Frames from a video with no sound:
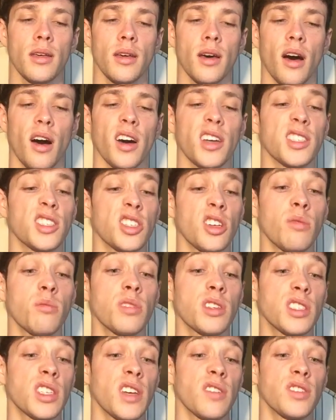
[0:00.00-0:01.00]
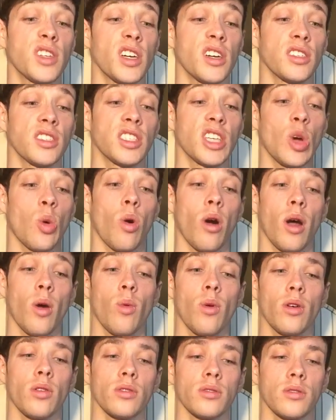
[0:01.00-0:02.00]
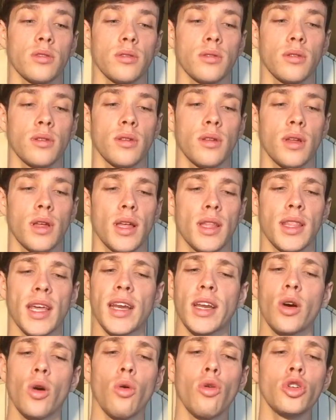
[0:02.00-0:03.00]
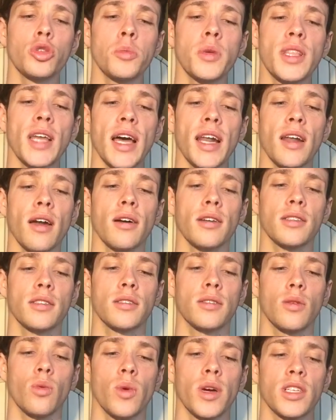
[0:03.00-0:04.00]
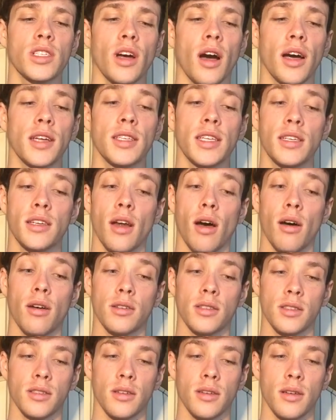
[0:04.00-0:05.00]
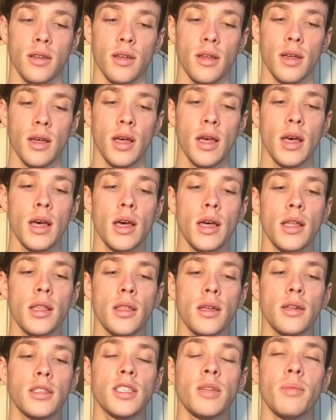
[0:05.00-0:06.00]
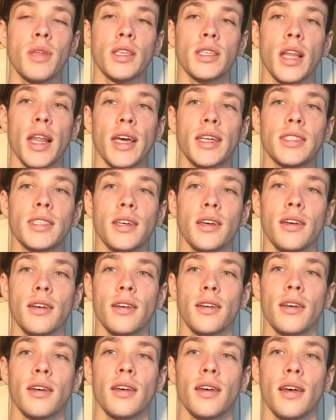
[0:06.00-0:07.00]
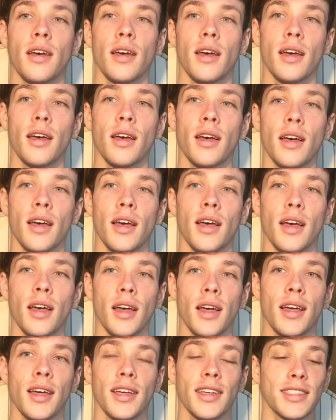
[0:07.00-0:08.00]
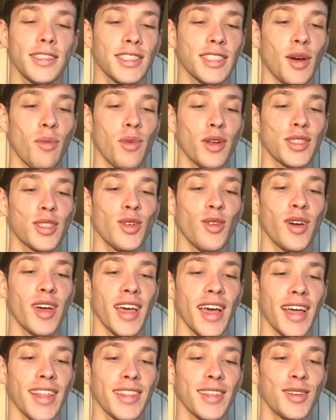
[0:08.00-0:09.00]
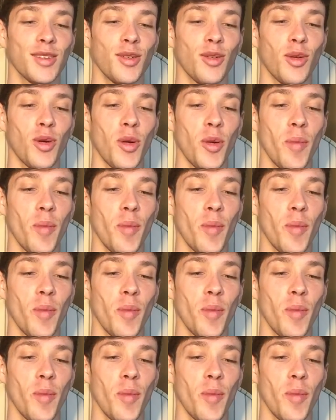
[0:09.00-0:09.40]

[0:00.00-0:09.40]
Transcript: I assume to see if she can see where I was. Then calls me that night, to which I didn't answer. 30 minutes later, someone's knocking at the door.